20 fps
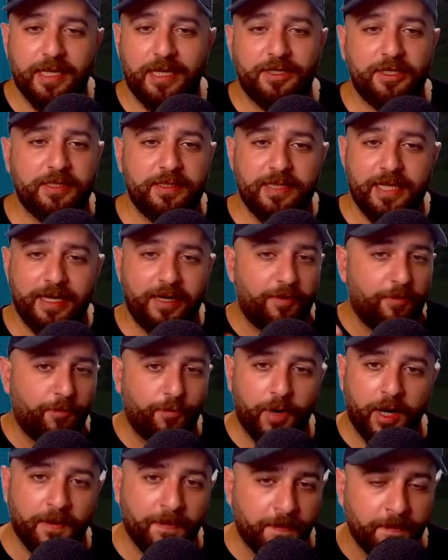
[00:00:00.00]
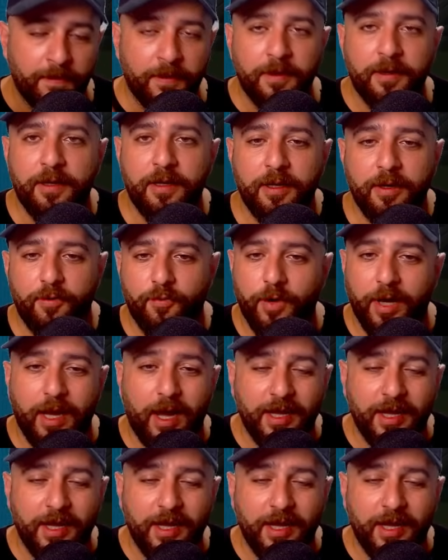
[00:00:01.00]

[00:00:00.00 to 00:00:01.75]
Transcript: I just let it run, right?